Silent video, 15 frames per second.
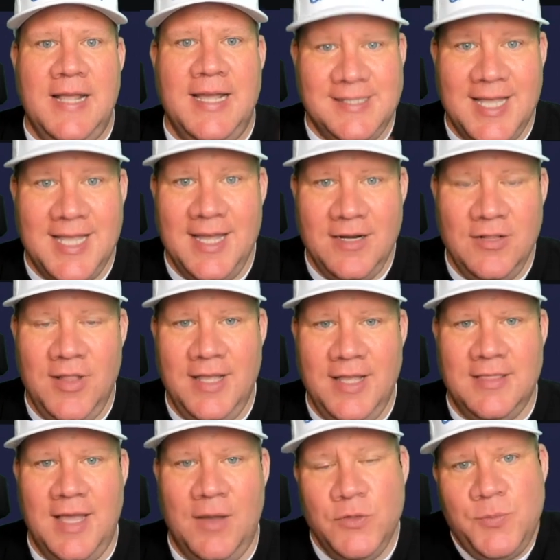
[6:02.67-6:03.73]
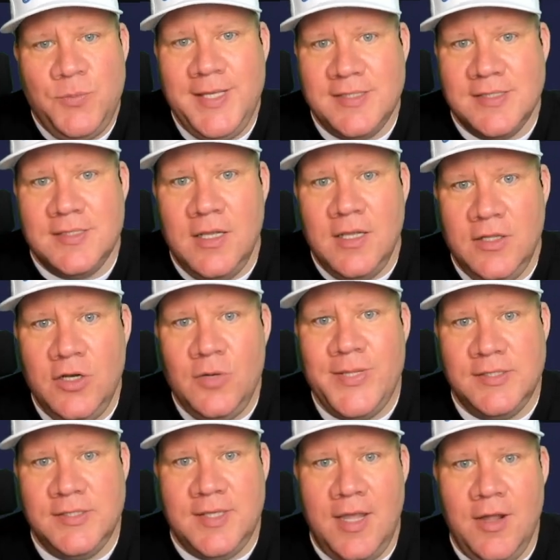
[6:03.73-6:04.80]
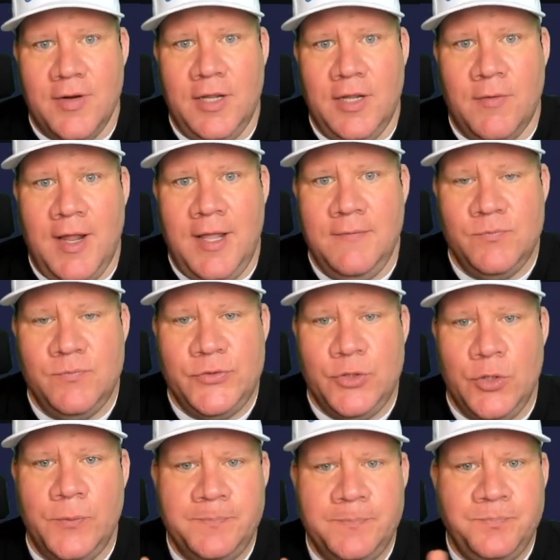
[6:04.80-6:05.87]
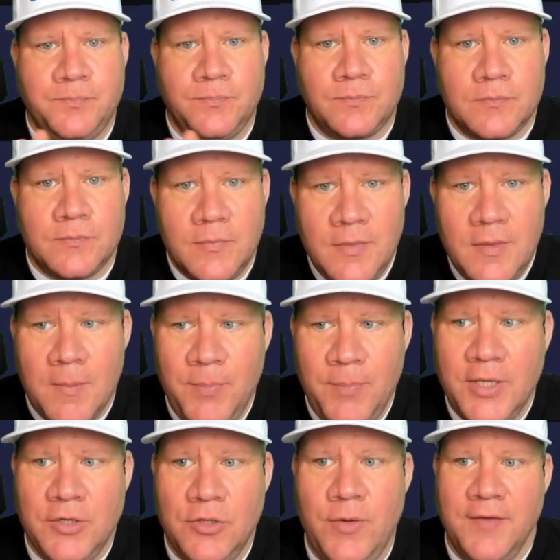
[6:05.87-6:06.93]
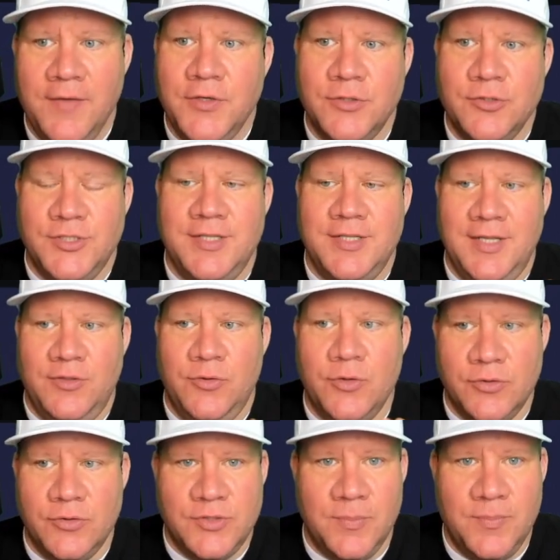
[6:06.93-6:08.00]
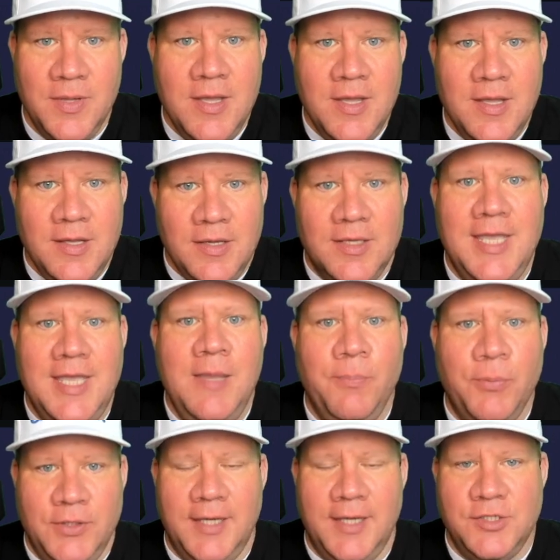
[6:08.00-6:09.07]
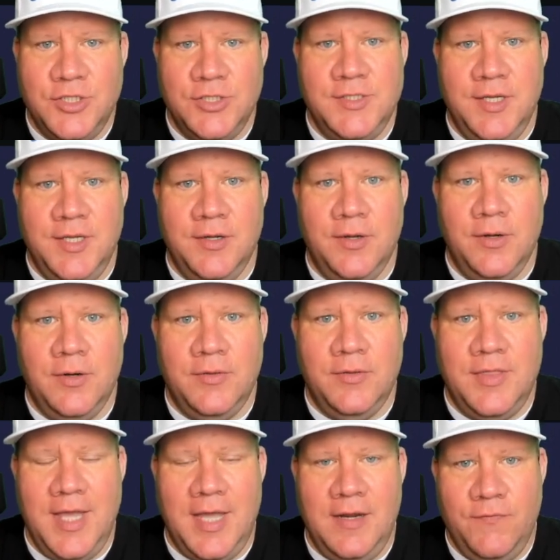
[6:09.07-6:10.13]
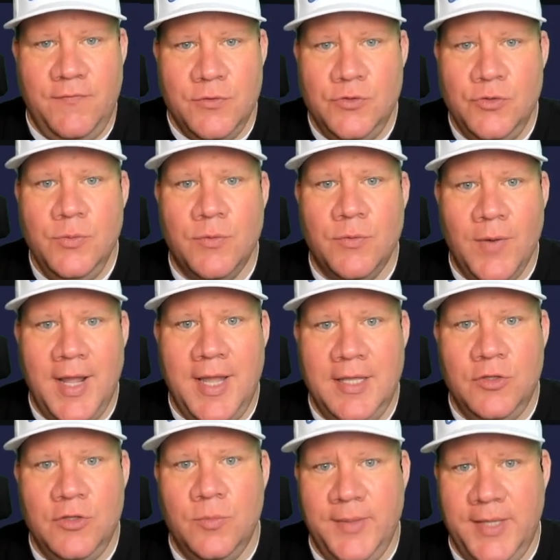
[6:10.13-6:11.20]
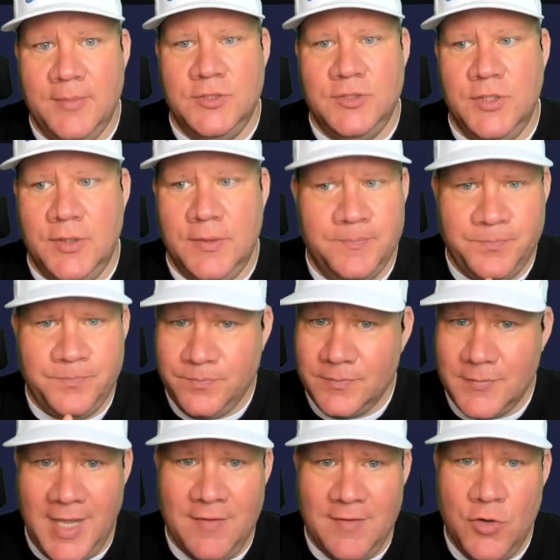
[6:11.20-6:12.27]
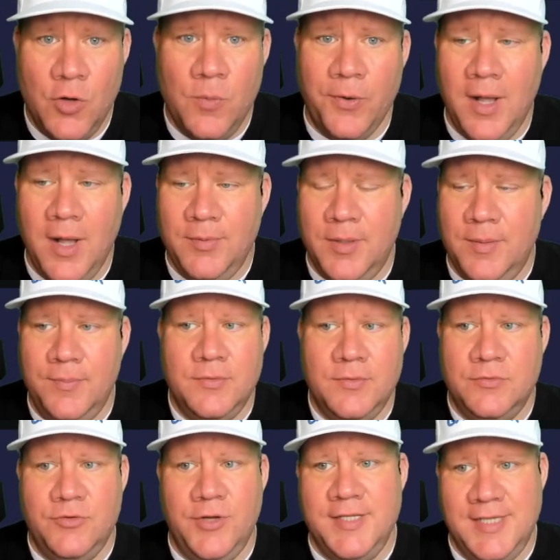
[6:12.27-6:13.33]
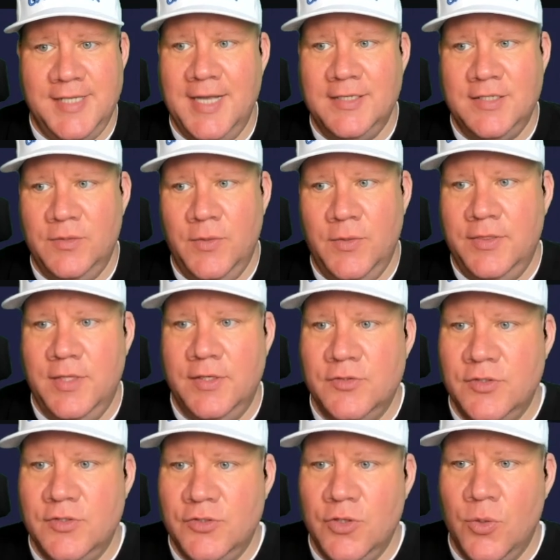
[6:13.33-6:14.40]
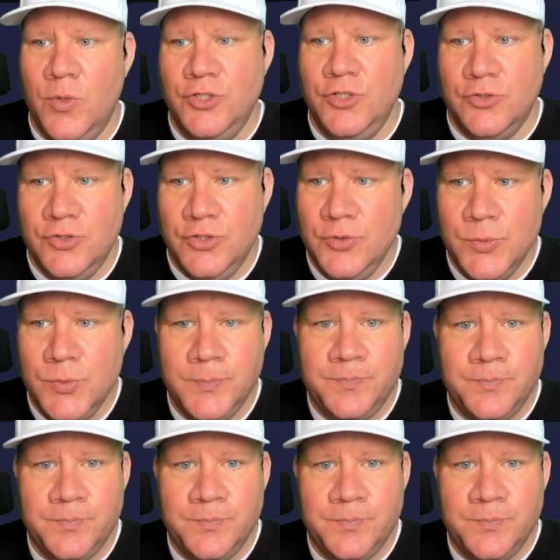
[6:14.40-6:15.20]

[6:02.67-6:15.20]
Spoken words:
kind of like that, which makes it a little bit scary, right? And so, but you have to understand, like, there are some key protections here that if you do it right, you'll be able to have no problem transacting with this. And so what you'll do